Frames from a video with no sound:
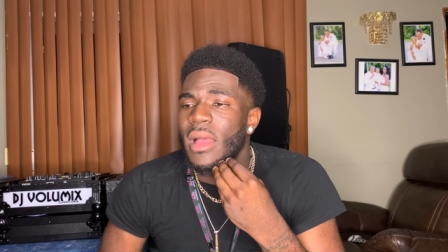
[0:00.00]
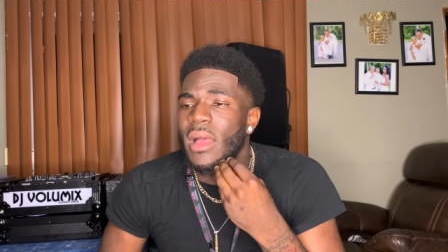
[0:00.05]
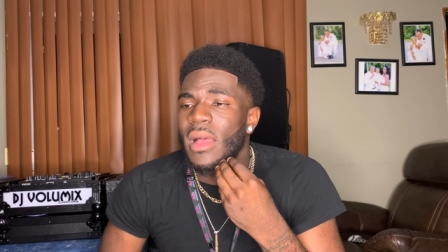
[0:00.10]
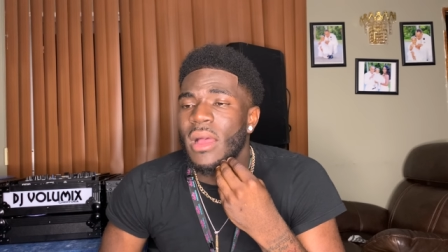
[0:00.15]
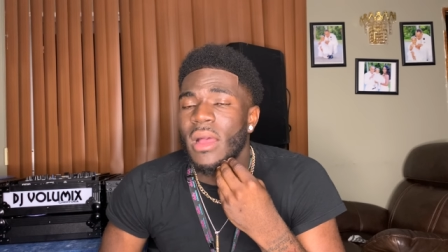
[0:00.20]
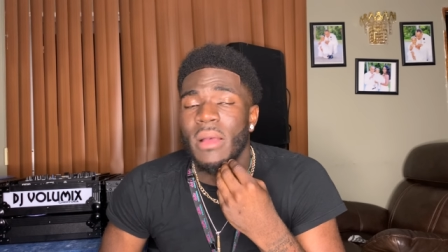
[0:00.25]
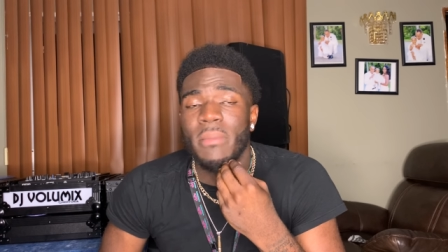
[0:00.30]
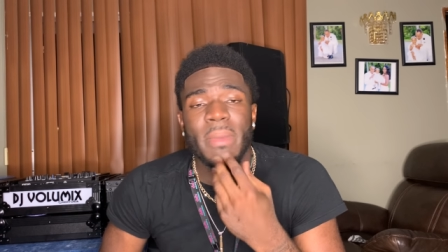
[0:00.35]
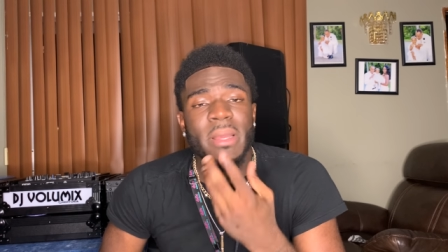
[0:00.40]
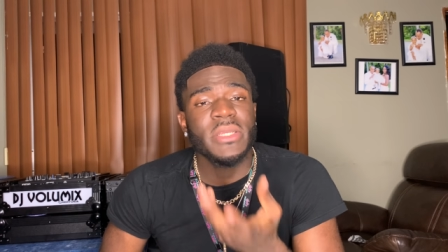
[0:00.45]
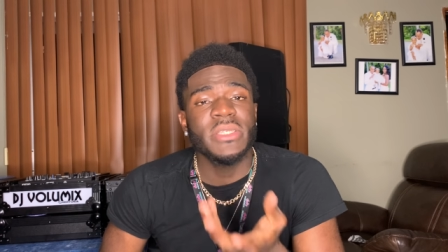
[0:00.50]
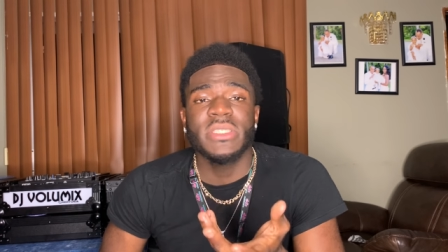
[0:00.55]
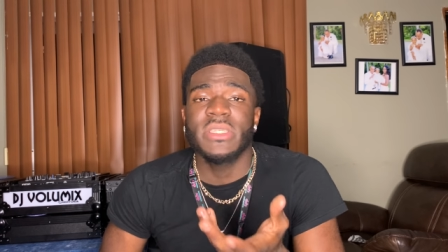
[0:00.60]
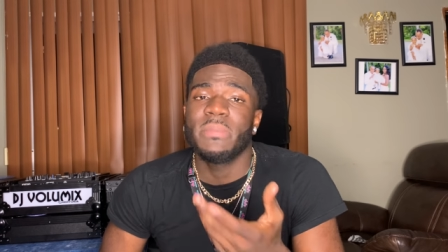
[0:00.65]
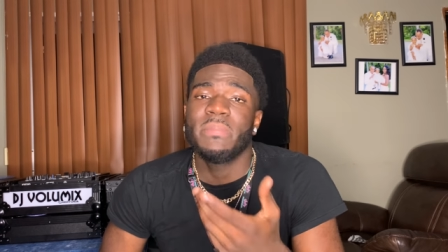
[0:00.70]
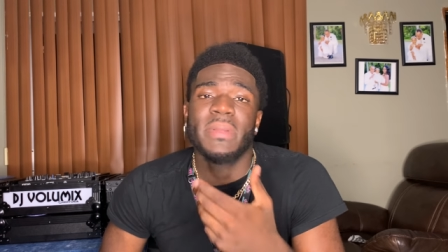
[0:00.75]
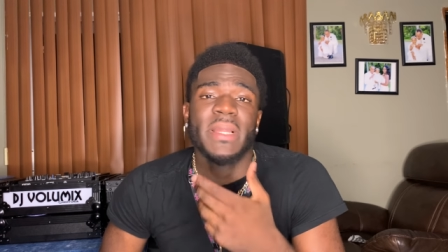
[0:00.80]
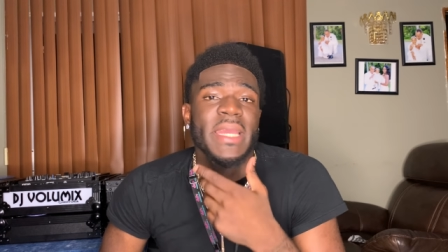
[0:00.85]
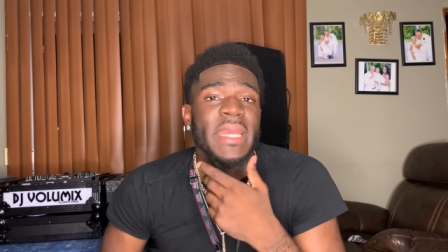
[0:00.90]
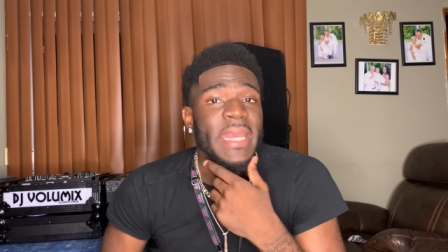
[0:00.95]
I used to
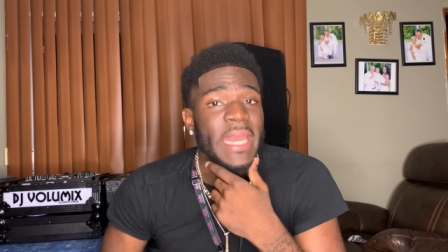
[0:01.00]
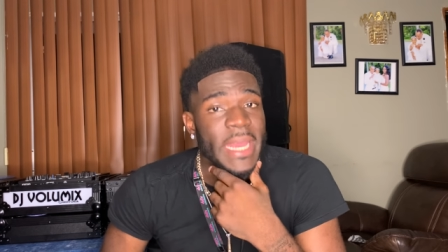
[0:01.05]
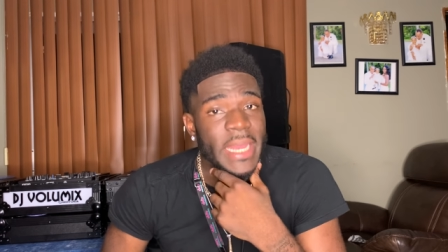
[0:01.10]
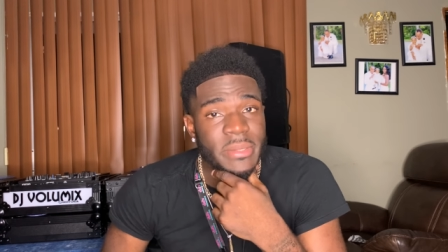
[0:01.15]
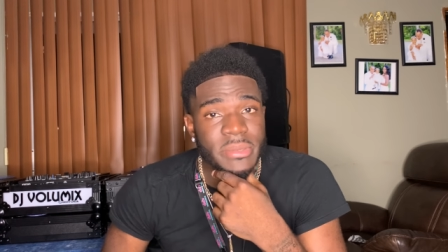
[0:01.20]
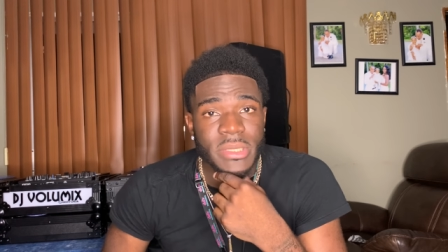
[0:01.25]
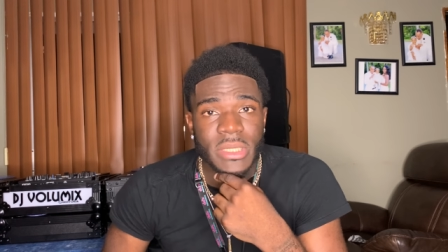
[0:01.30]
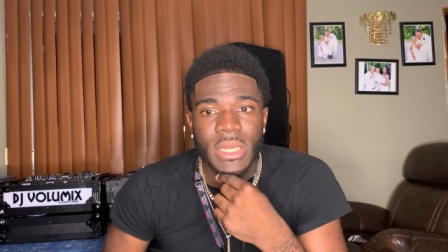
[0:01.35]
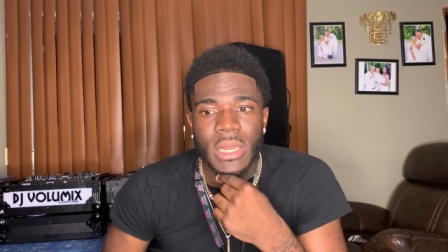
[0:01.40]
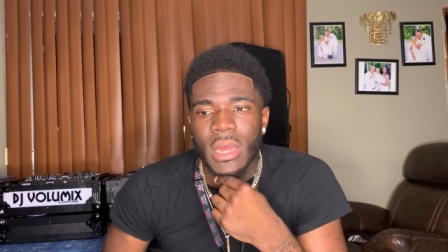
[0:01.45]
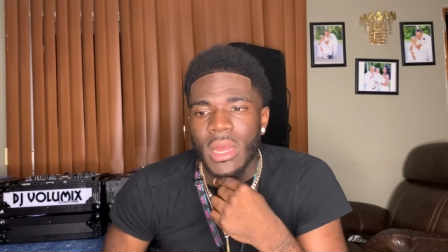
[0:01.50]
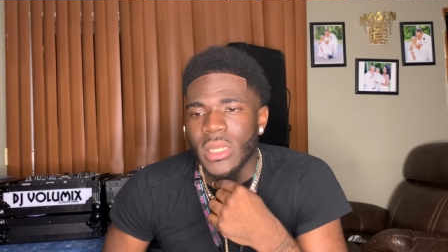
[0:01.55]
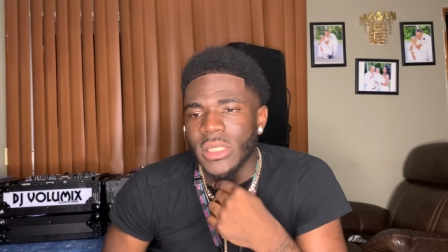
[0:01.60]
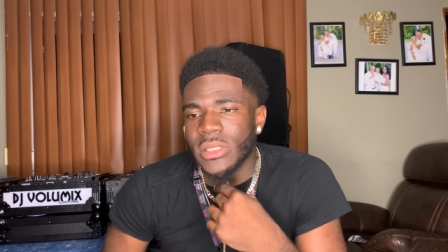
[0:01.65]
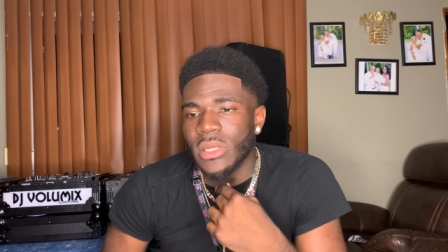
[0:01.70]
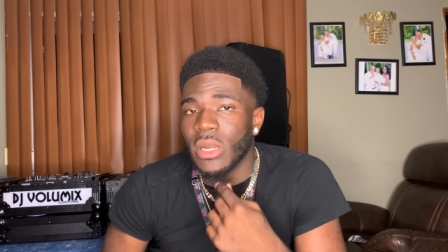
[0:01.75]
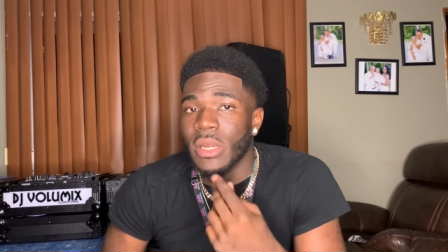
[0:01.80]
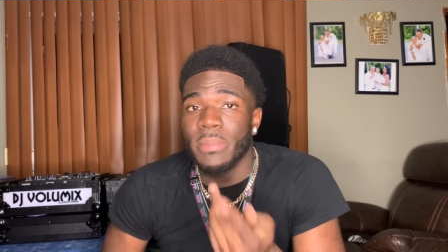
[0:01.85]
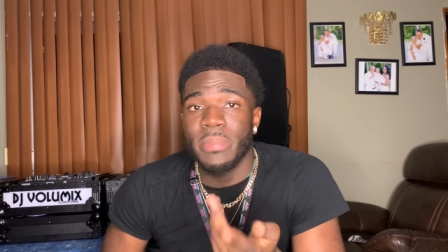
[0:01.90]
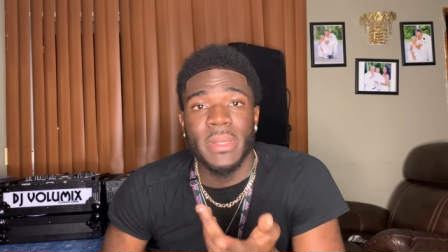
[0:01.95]
play games a lot. I
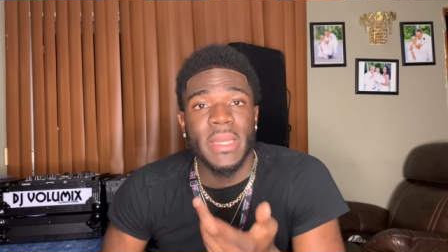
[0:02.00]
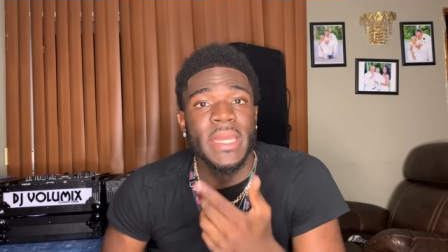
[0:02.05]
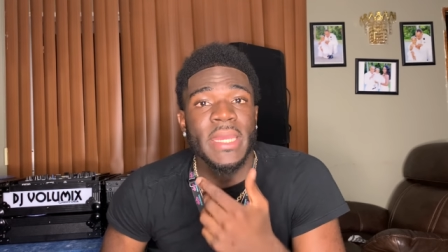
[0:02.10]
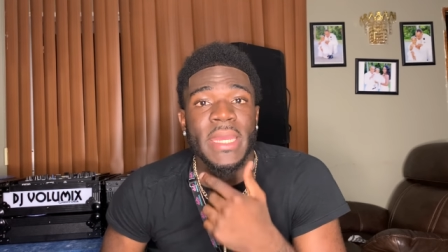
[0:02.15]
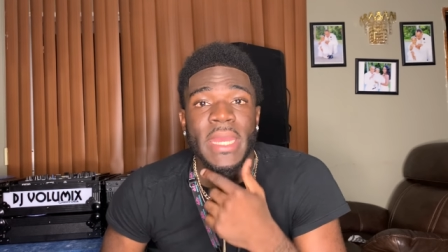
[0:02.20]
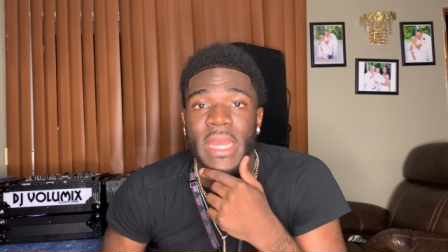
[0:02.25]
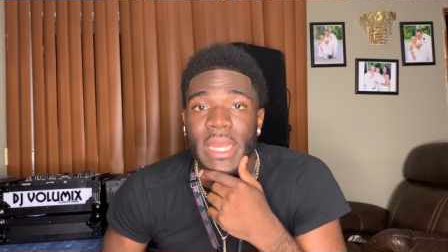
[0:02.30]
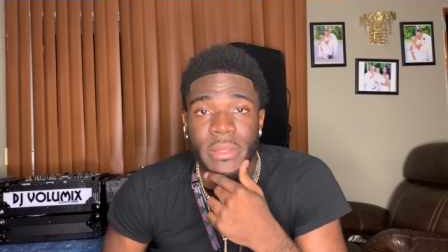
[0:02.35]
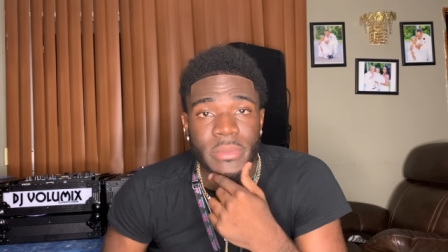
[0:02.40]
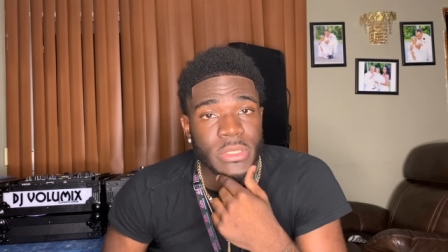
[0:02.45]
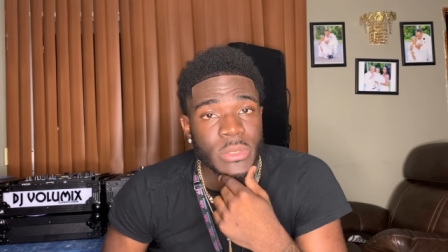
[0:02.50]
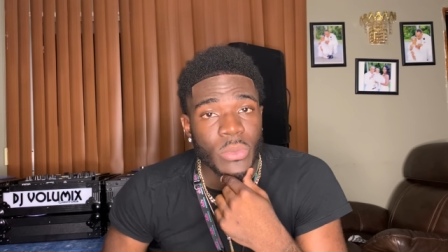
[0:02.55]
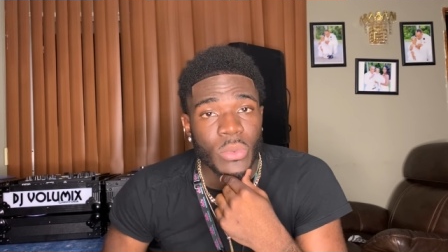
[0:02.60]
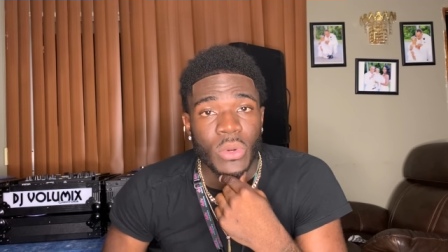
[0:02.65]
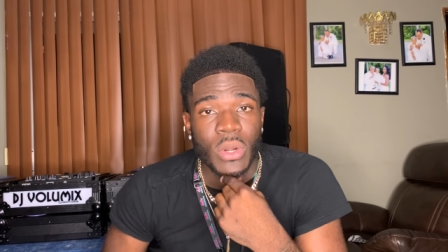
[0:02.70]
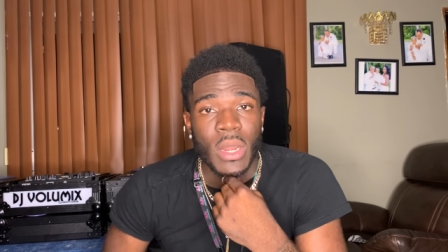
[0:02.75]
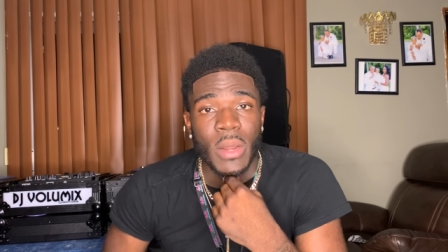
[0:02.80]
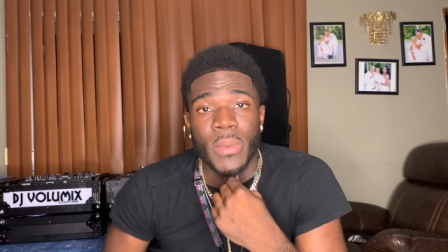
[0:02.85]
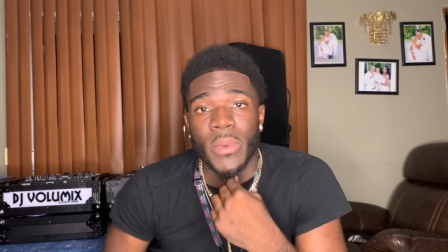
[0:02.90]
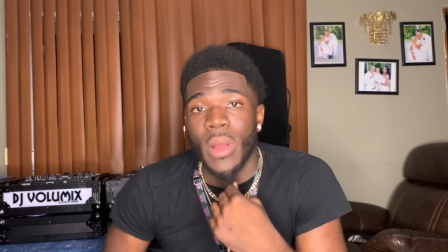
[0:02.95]
started playing games more,